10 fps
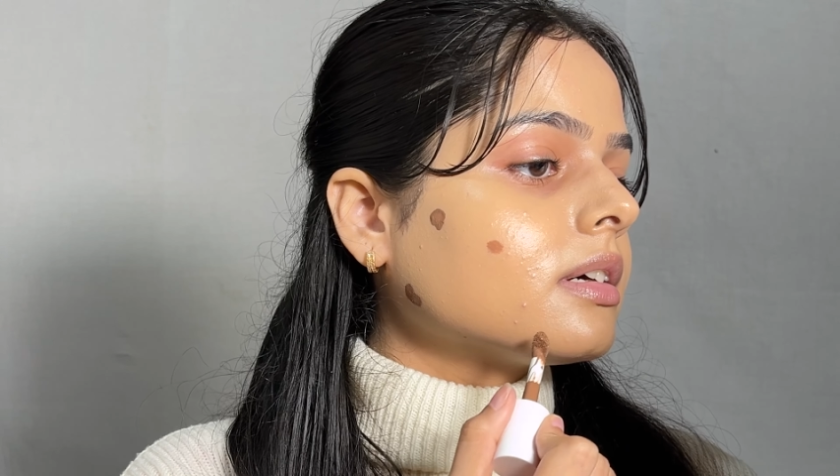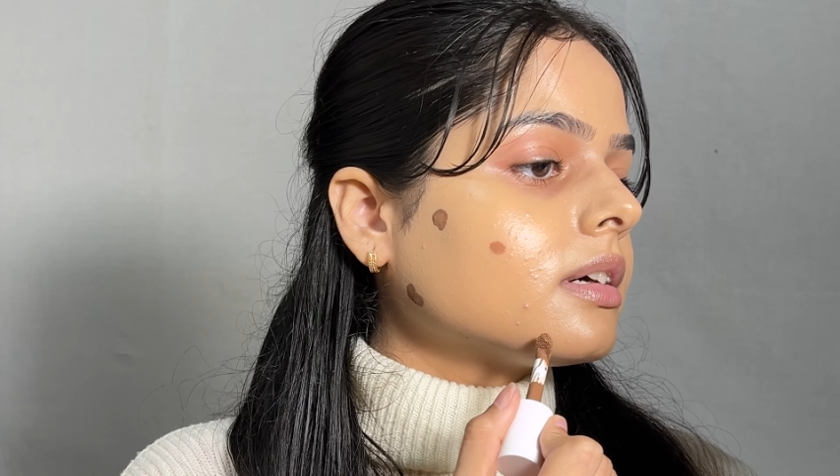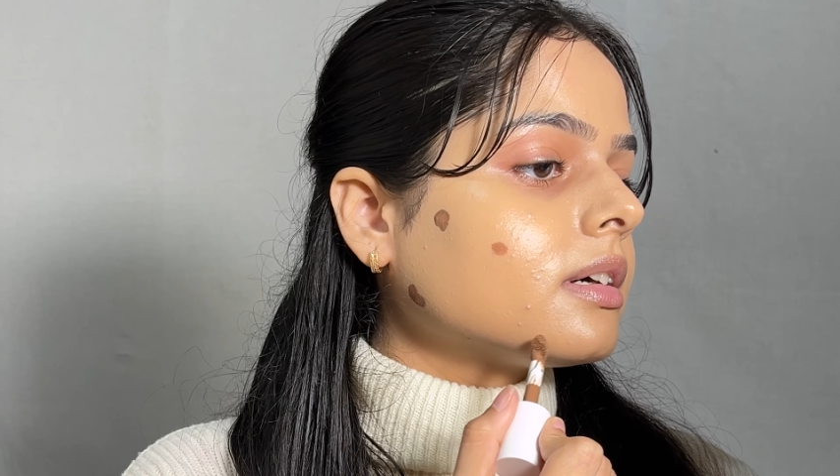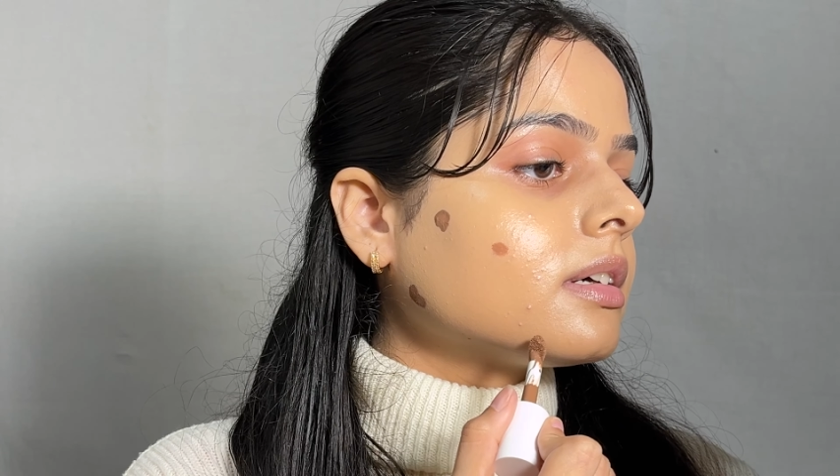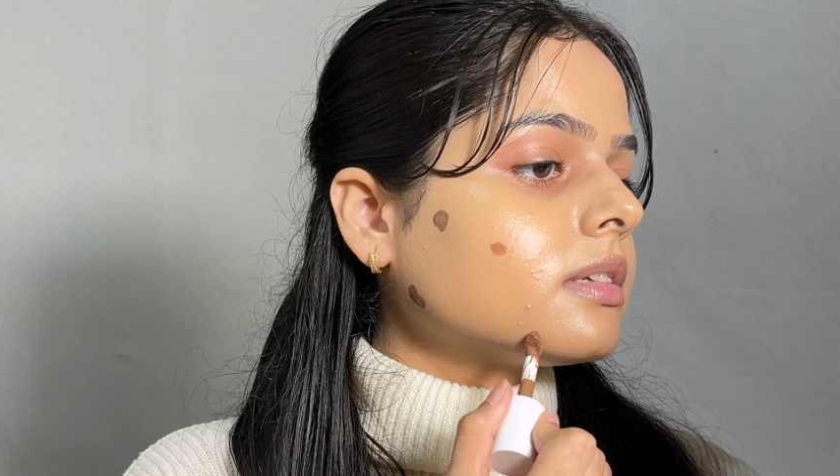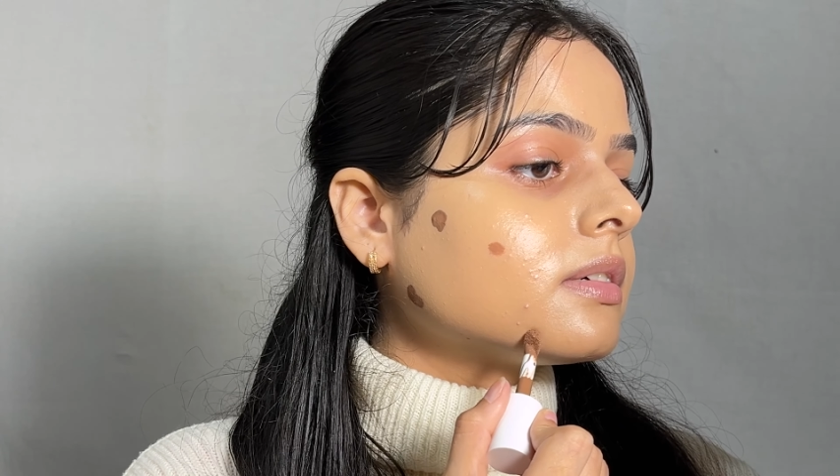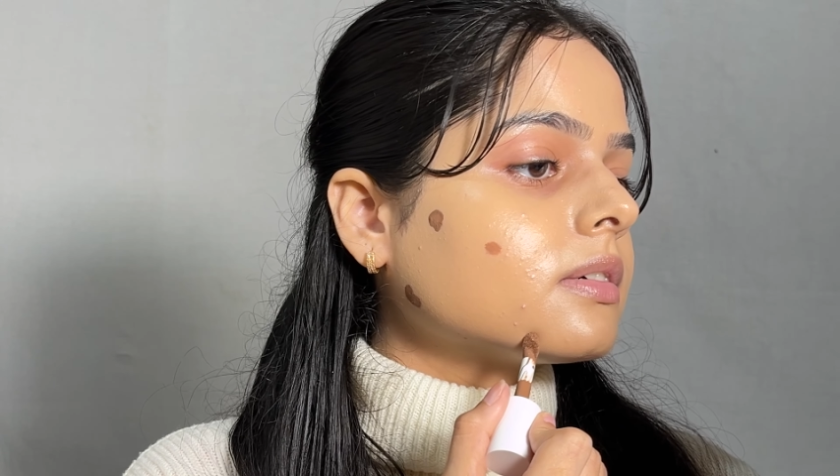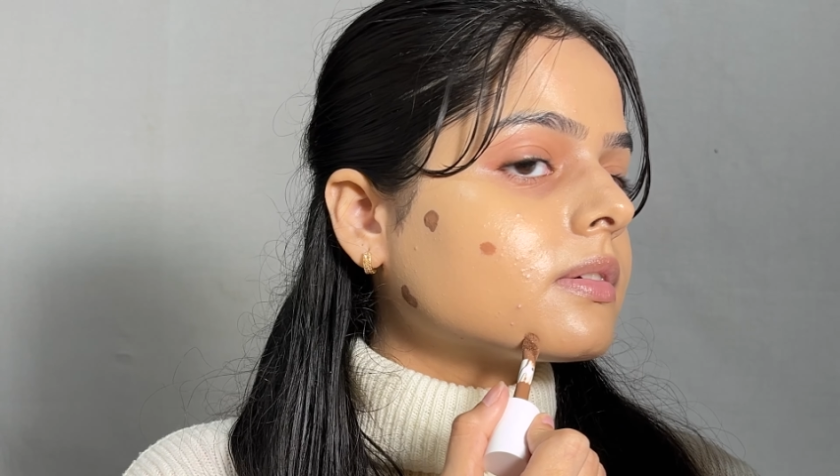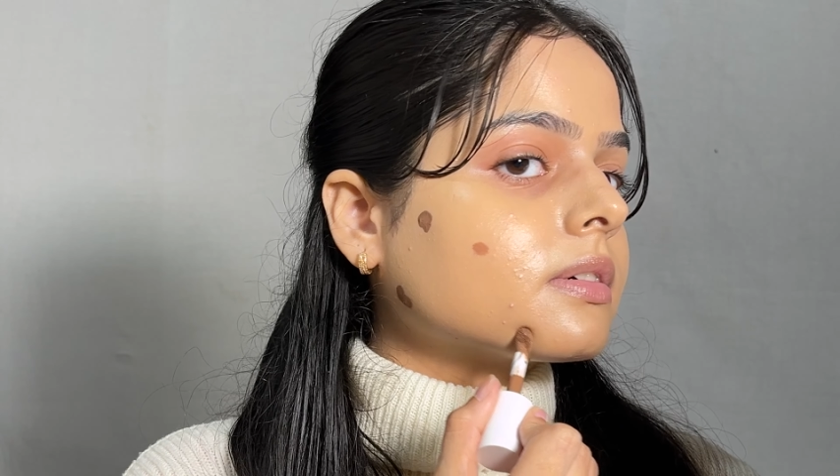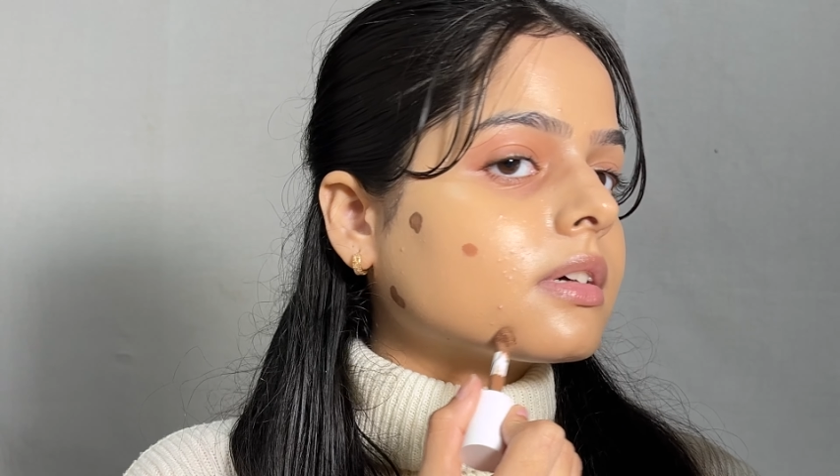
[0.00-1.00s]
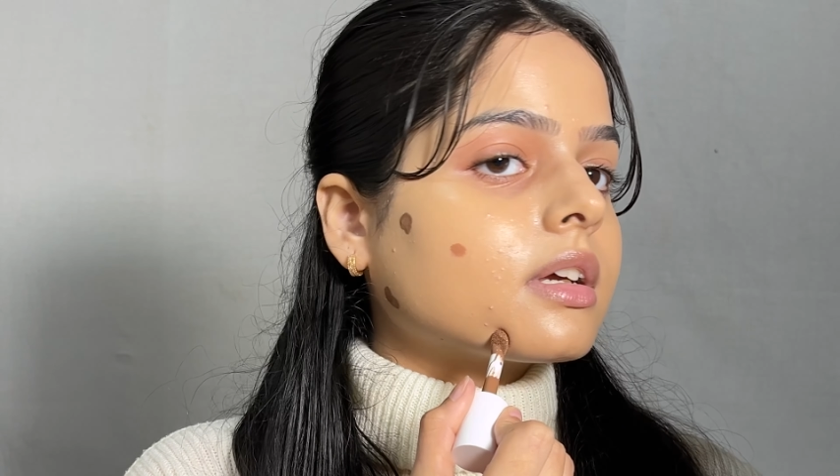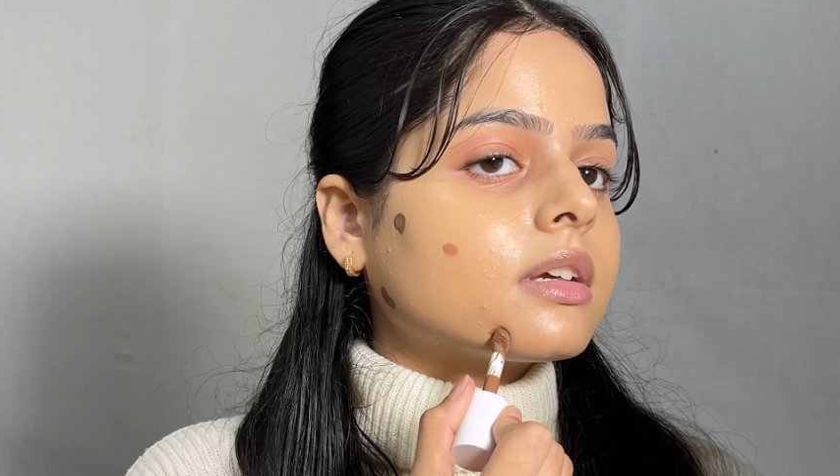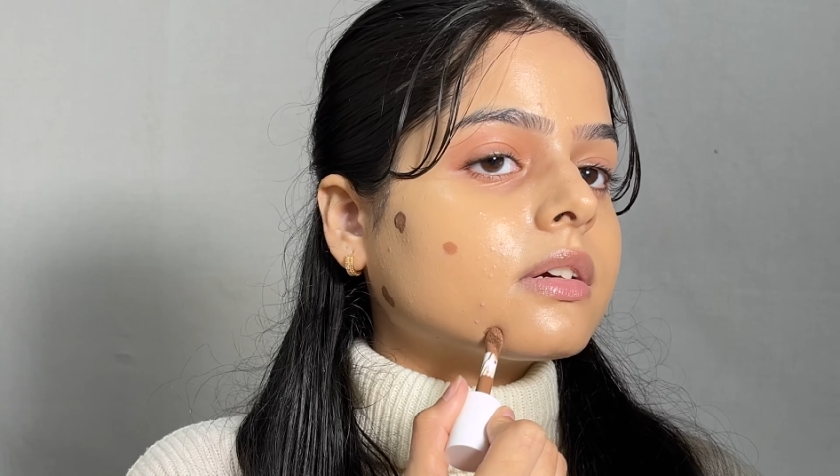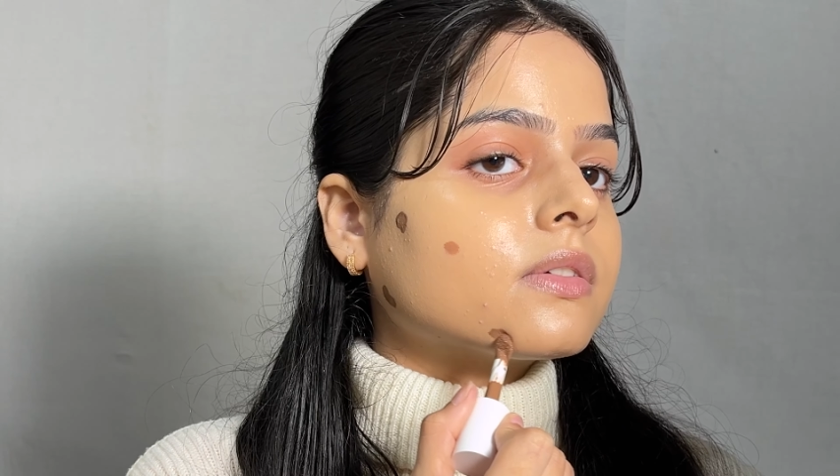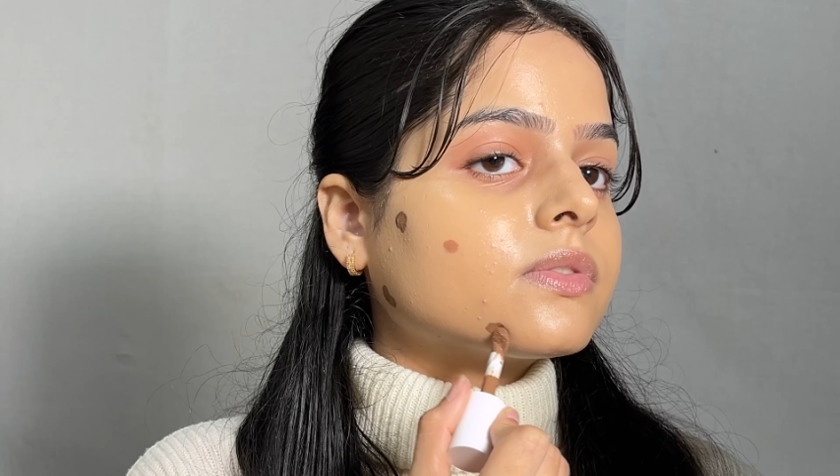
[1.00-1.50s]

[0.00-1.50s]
and right here,